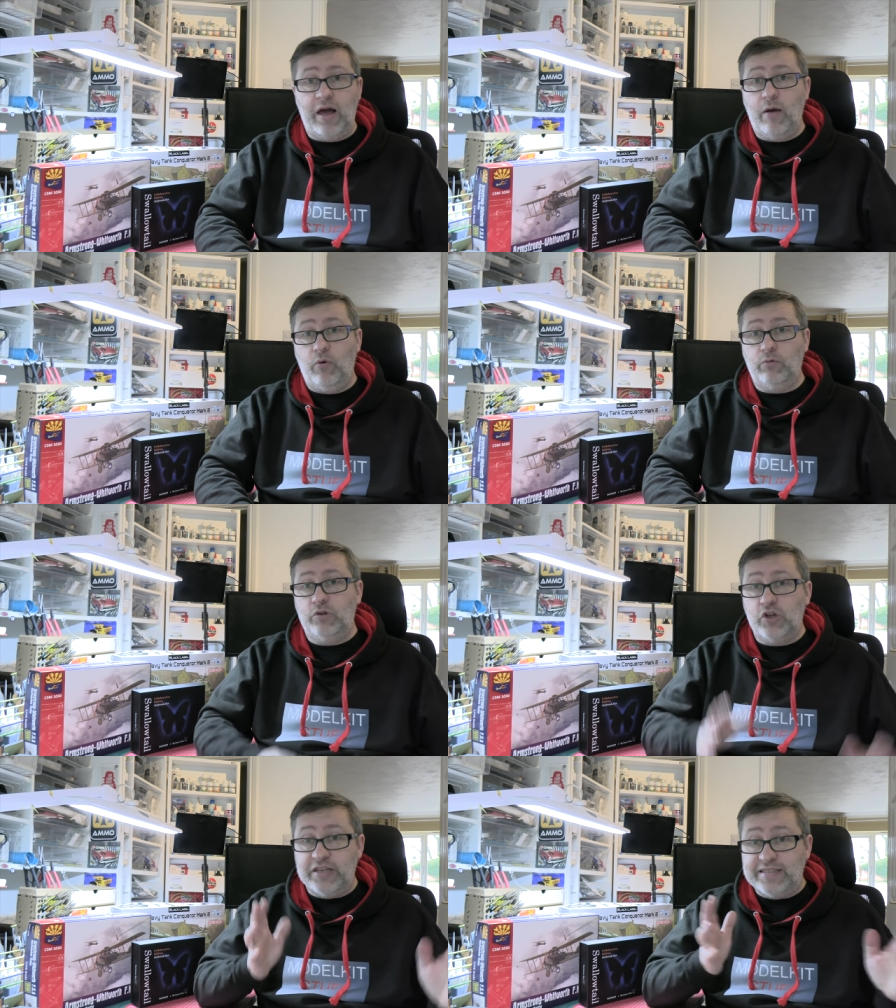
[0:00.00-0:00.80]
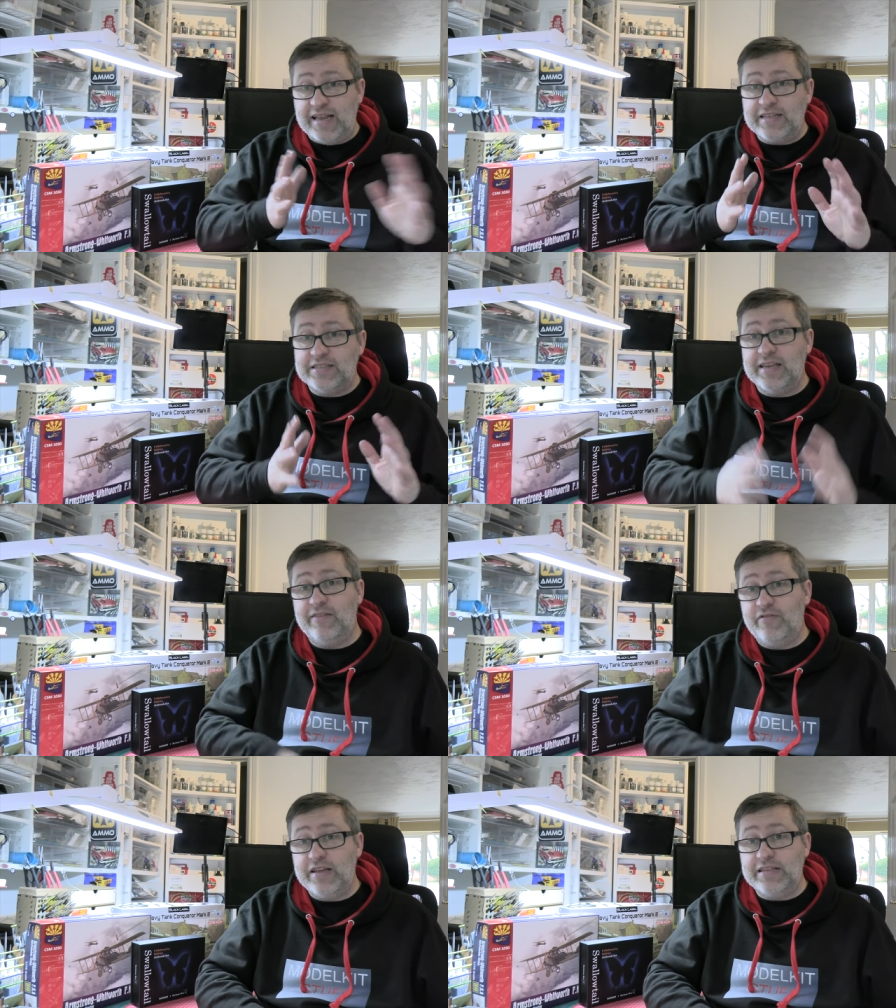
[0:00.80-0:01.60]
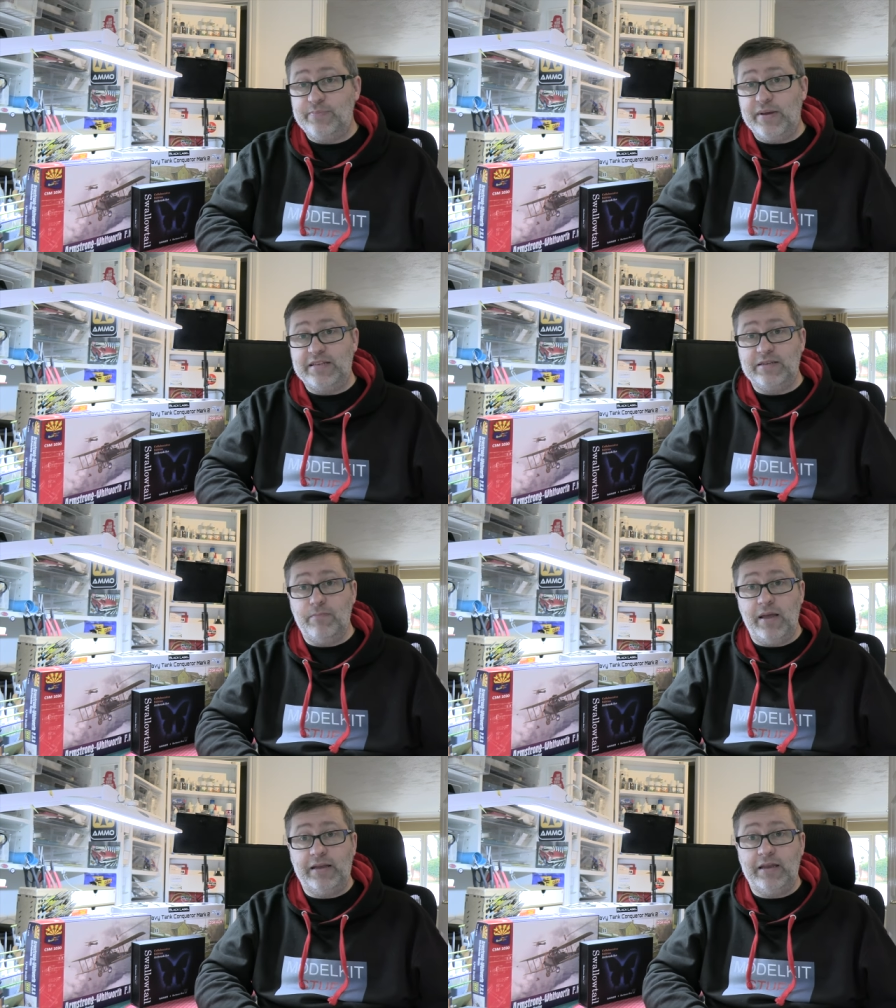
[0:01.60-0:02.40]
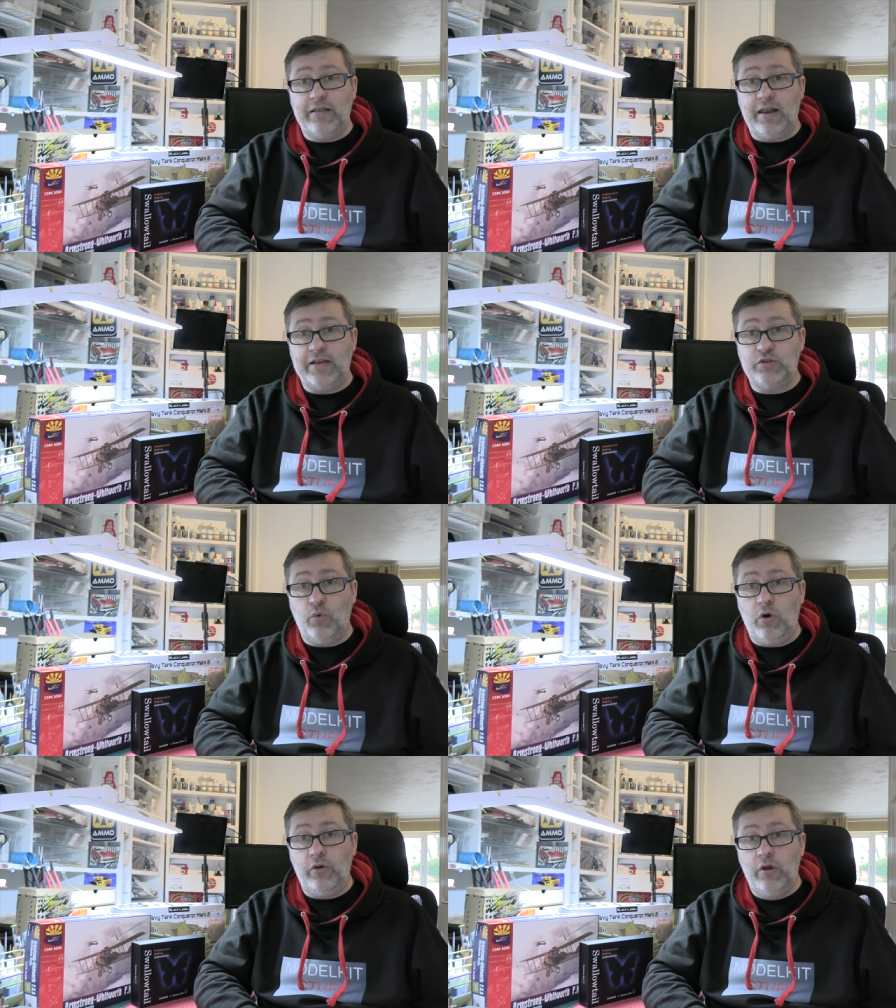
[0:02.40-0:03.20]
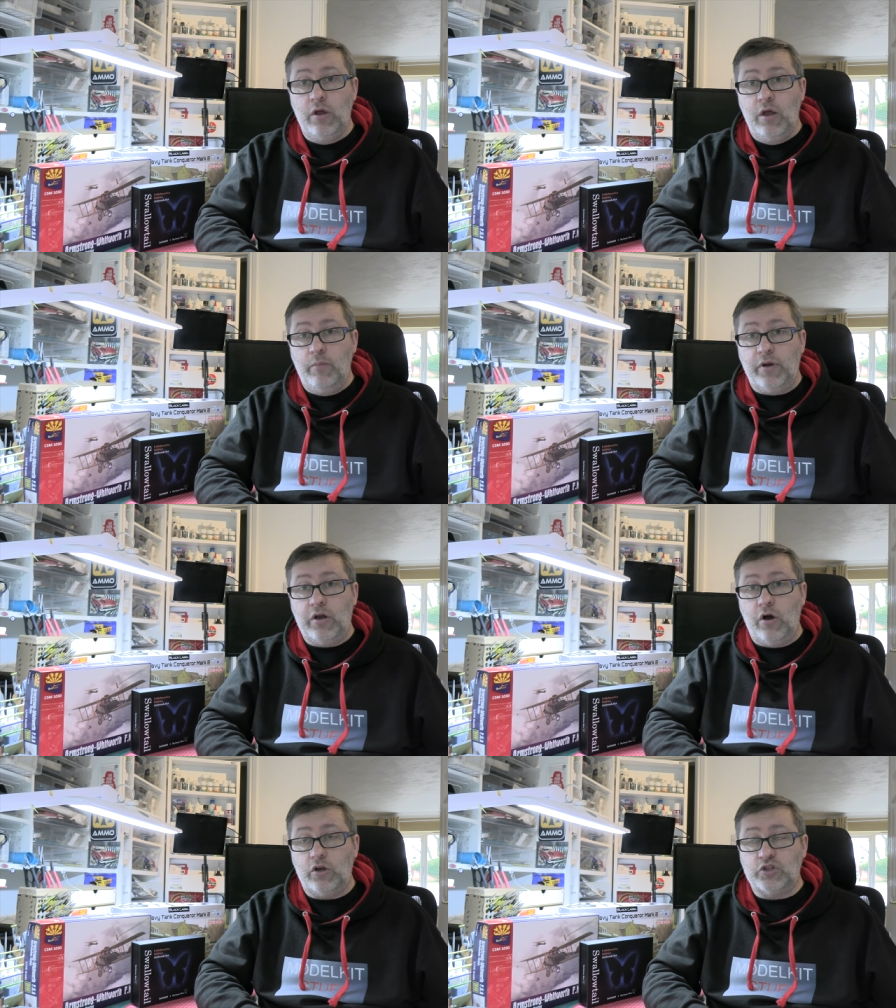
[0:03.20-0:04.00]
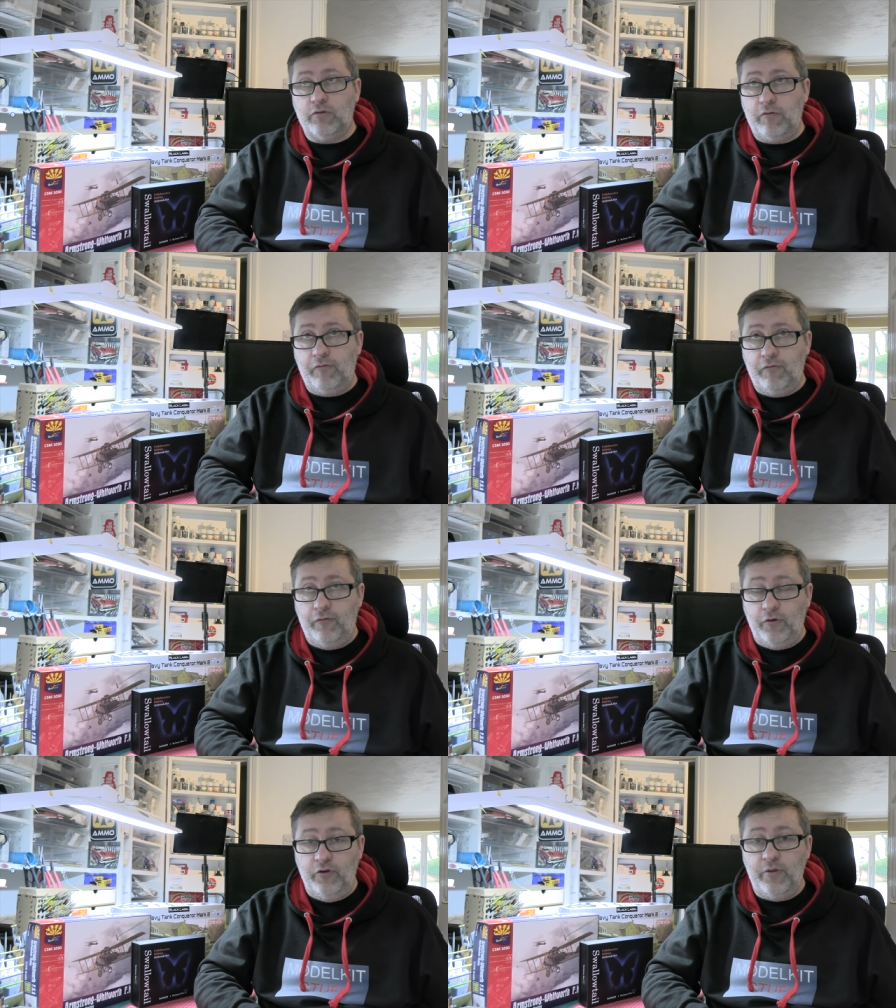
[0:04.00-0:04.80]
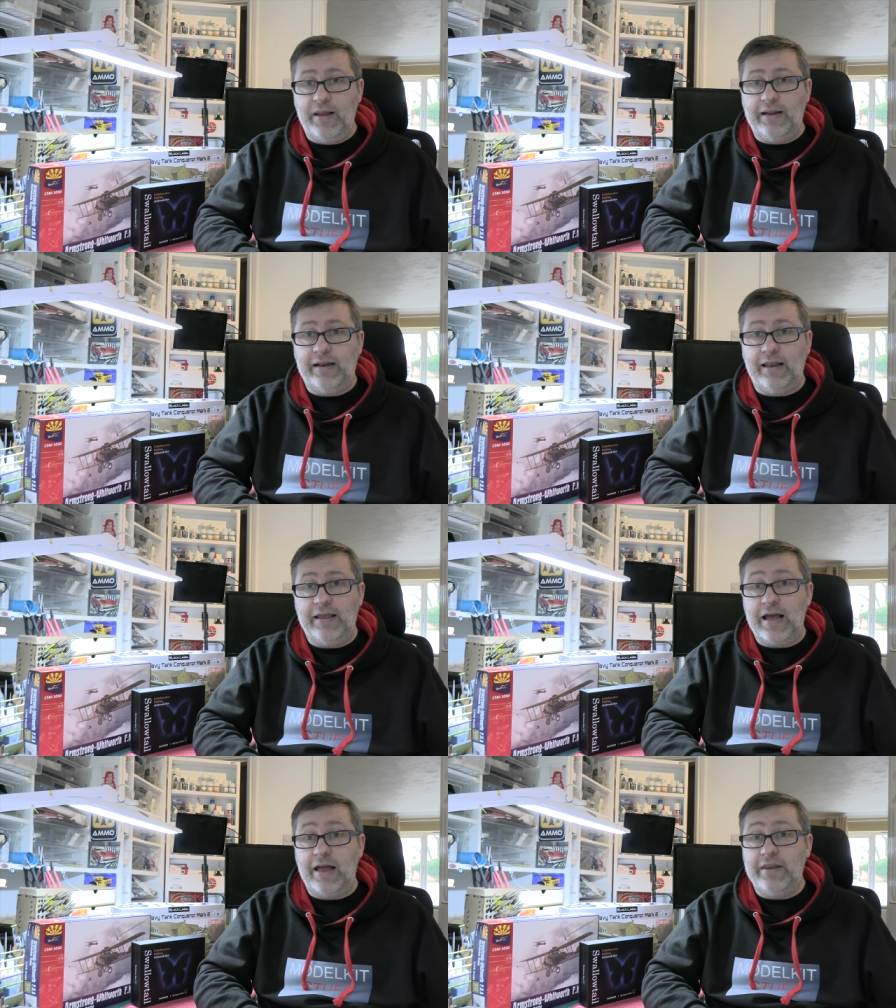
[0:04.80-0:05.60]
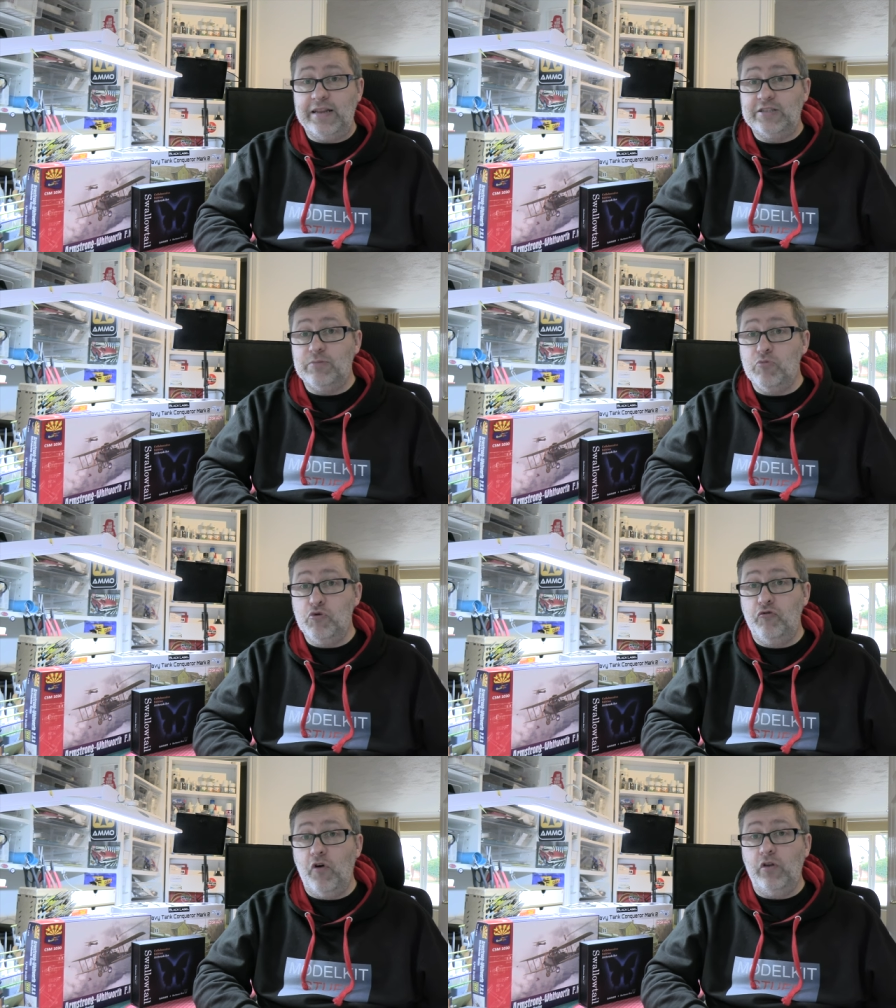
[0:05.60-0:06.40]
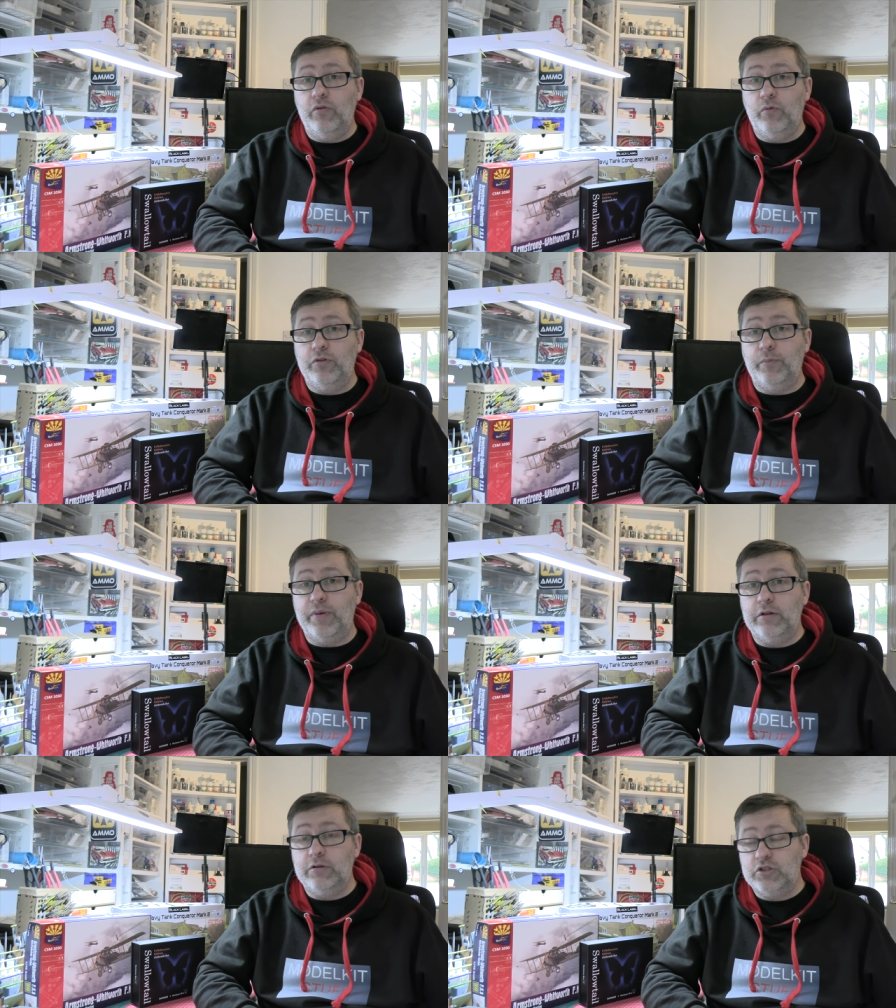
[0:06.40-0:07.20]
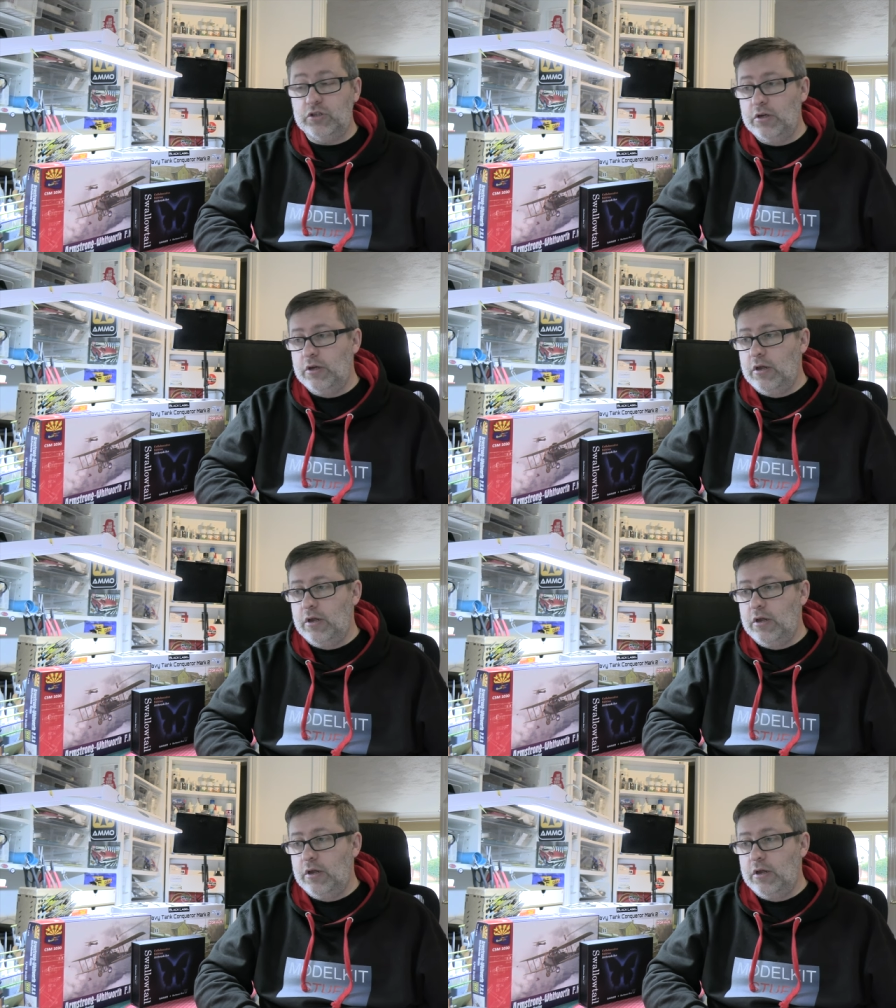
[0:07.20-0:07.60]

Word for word: I will condense it if needs be to make it the last one because fundamentally I need to move on with the bills.